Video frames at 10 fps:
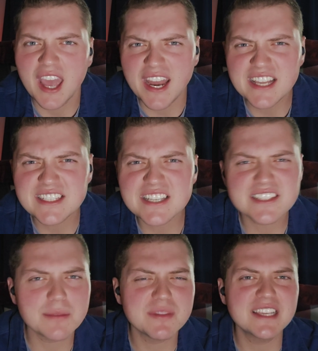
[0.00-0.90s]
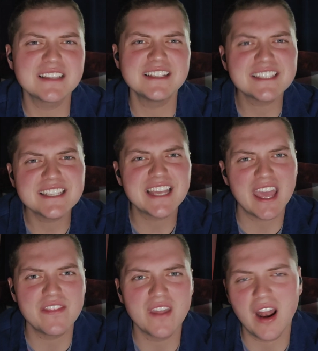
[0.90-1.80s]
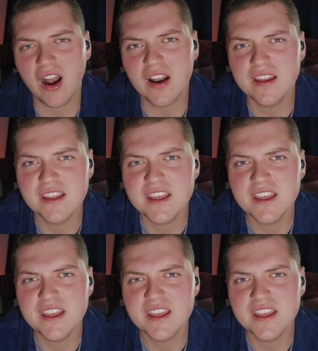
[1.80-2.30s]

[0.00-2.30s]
and he sees something glistening in there.